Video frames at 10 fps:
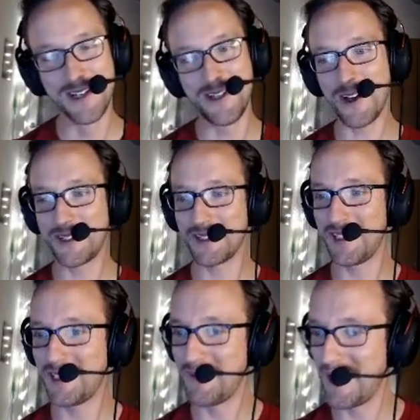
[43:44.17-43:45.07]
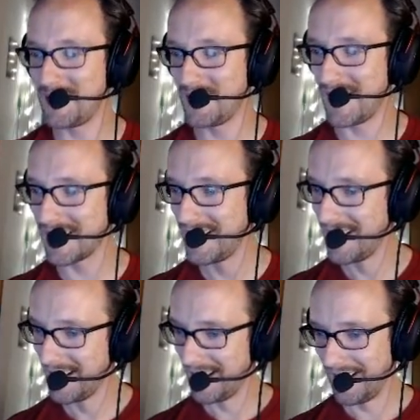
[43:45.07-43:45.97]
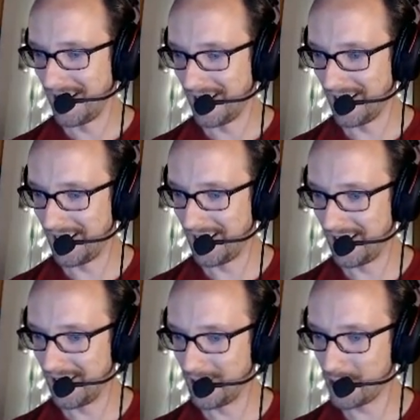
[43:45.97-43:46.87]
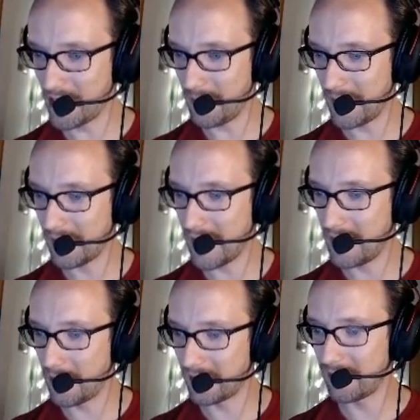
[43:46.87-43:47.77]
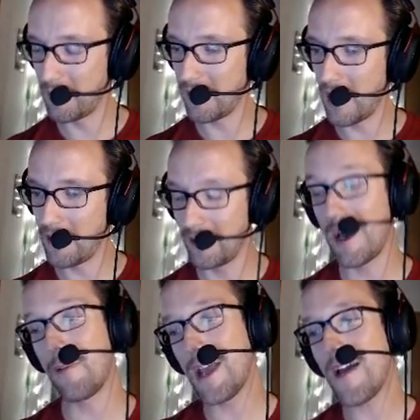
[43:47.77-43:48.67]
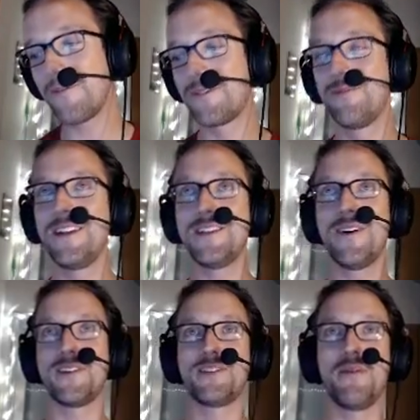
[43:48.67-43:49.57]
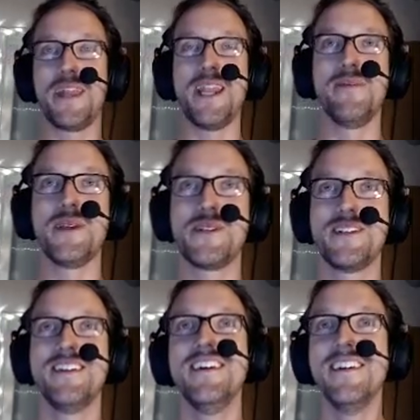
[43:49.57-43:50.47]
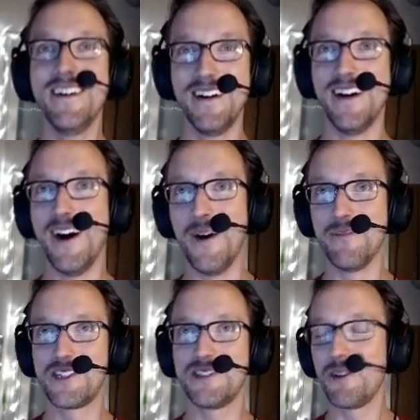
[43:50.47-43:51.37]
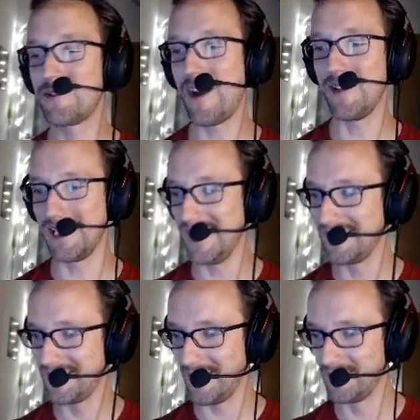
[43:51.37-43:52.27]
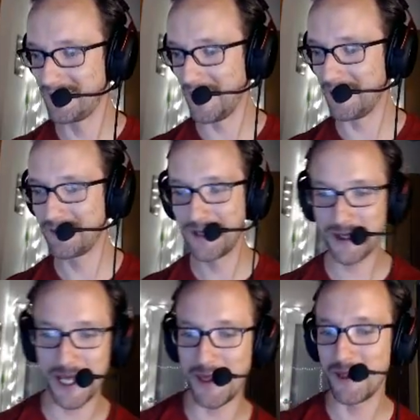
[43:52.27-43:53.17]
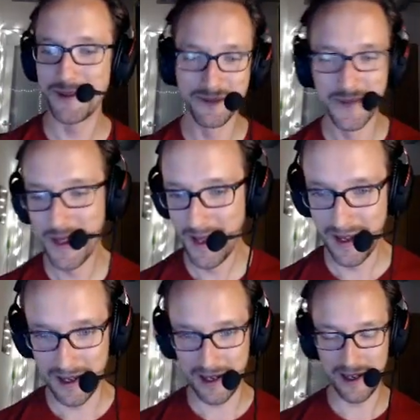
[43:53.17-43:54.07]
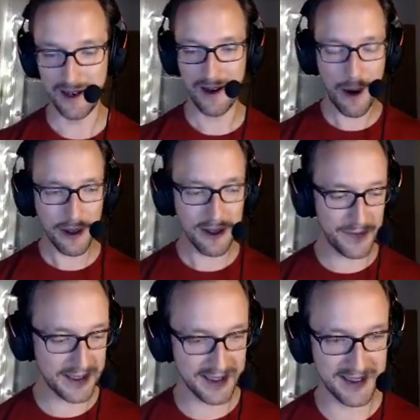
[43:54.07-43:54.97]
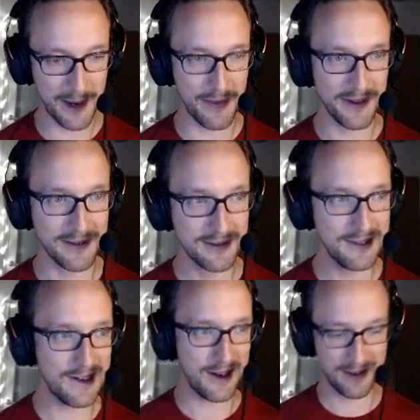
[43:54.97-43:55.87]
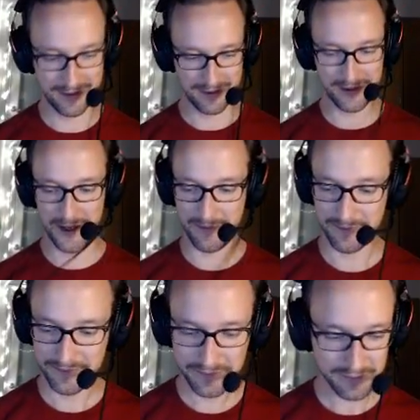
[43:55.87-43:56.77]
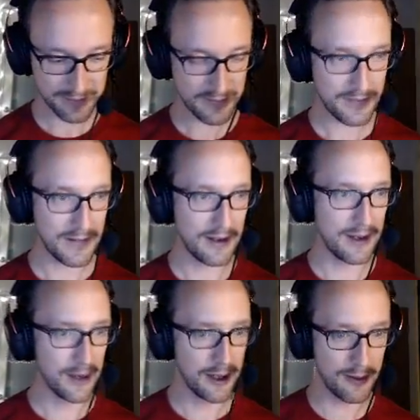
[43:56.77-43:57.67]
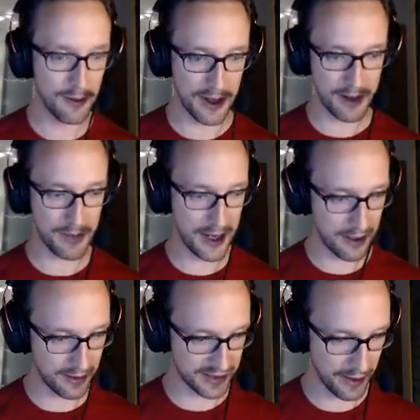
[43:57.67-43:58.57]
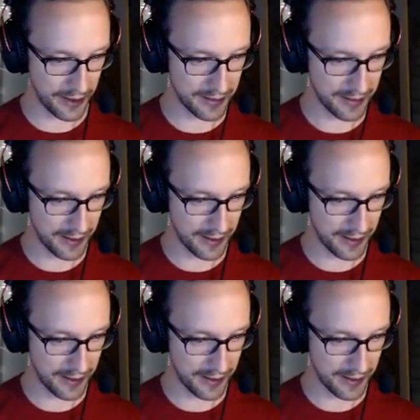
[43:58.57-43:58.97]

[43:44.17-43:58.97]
DOS your system as you like. No jumping then, no swimming either. Yeah, we do have a swimming animation. Just no drowning yet, so, they'll get there. I wanted to fix this damn thing. Hold on. I want to know where my error is going.